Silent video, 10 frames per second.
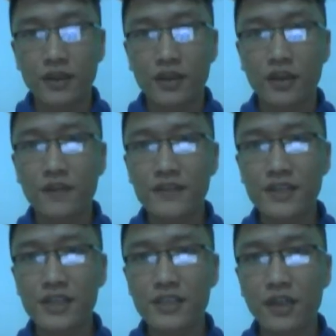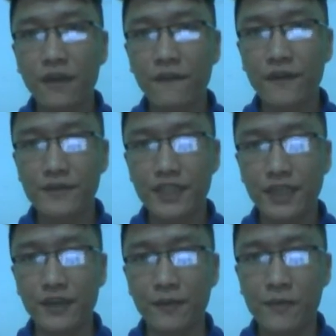Conversation
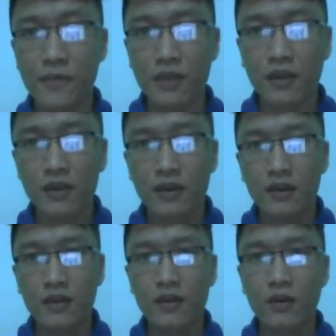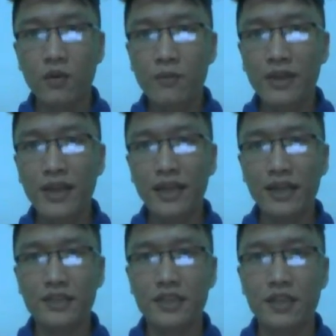15. The woman
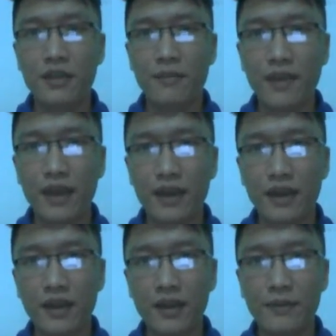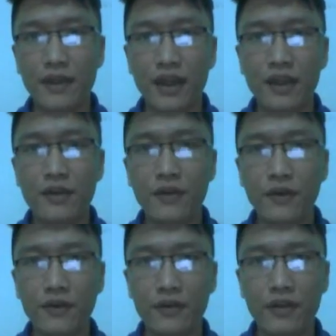asked the man if he had
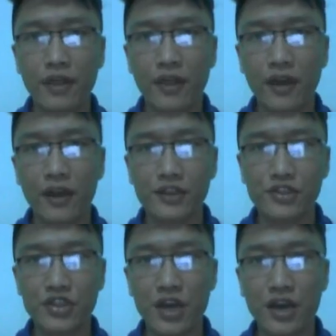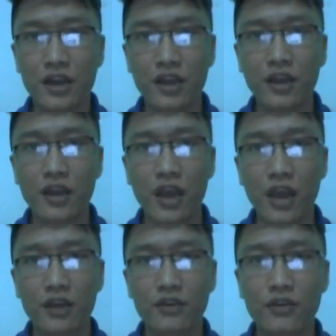heard that Jack
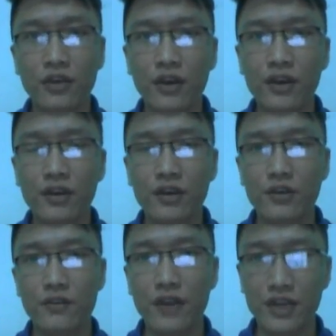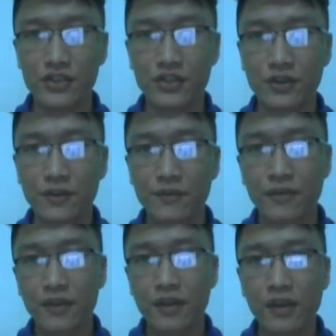had gotten a raise,
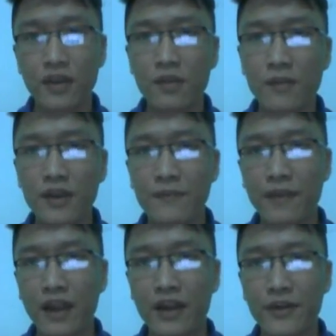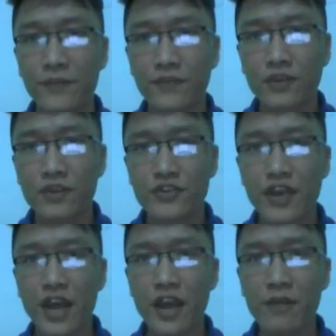and the man replied,
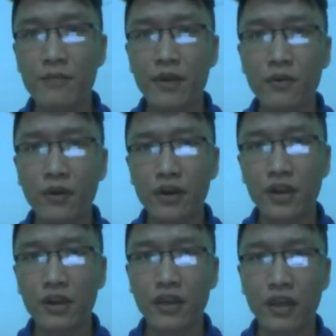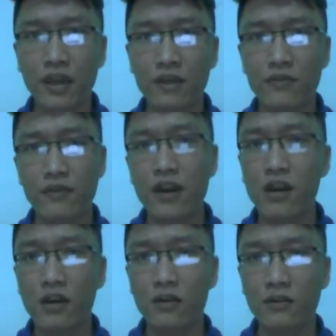Jack hadn't been working there very
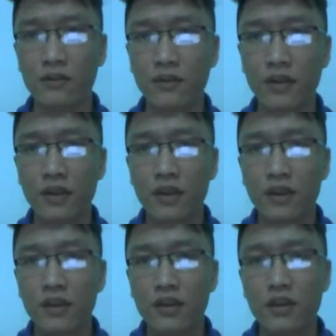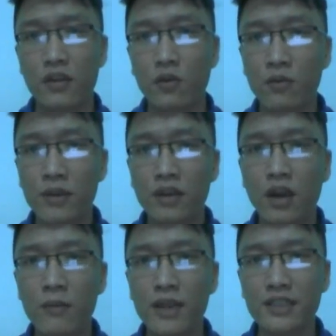long. The woman
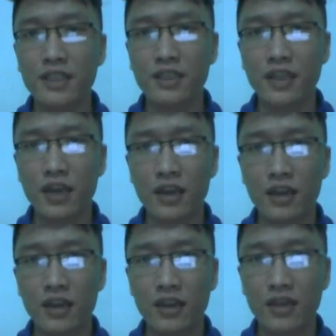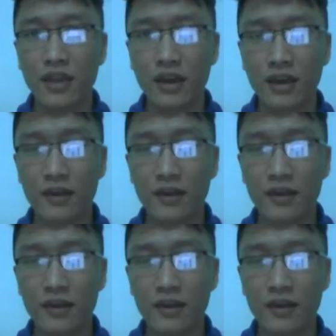commented that